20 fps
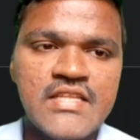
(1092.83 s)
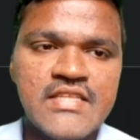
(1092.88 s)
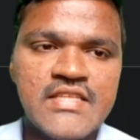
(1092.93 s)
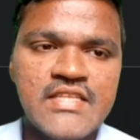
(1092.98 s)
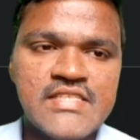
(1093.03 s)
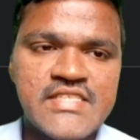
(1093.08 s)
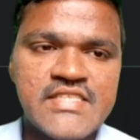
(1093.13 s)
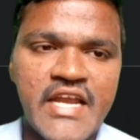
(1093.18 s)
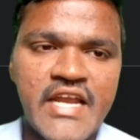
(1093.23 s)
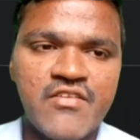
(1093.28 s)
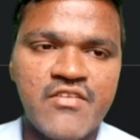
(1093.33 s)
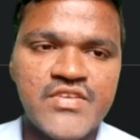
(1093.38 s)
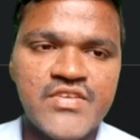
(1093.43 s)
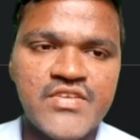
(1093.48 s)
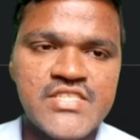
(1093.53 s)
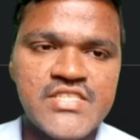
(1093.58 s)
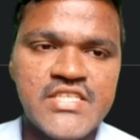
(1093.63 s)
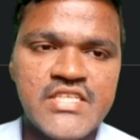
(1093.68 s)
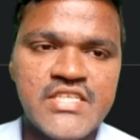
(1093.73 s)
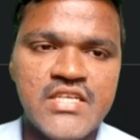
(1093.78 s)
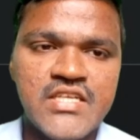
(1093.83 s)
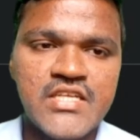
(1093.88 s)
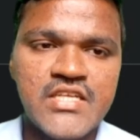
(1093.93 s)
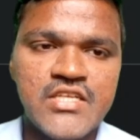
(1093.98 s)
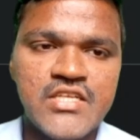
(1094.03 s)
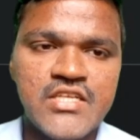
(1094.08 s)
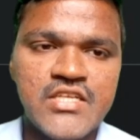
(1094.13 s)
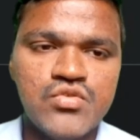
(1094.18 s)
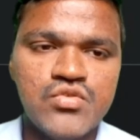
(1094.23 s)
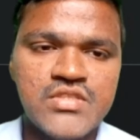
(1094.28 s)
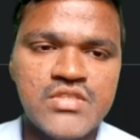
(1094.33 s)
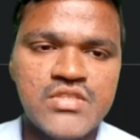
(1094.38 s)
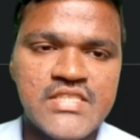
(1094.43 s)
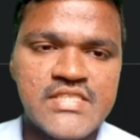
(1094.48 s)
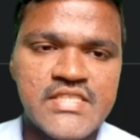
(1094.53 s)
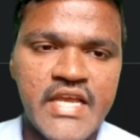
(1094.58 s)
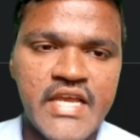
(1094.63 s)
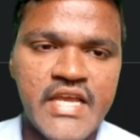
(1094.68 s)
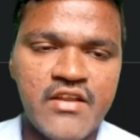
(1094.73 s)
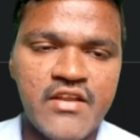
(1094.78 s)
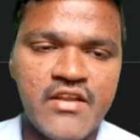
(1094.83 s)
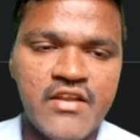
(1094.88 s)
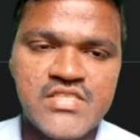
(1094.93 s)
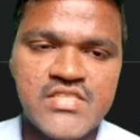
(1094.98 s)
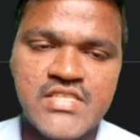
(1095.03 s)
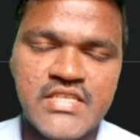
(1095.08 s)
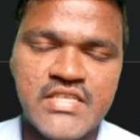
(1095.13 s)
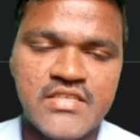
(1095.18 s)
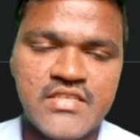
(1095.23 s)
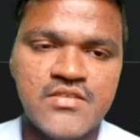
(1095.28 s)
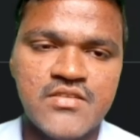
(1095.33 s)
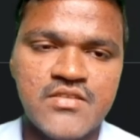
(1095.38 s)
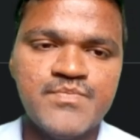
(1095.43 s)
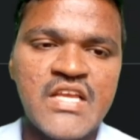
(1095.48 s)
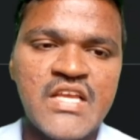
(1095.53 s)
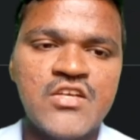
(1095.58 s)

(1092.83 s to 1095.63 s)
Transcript: this kind of a string into this kind of a string.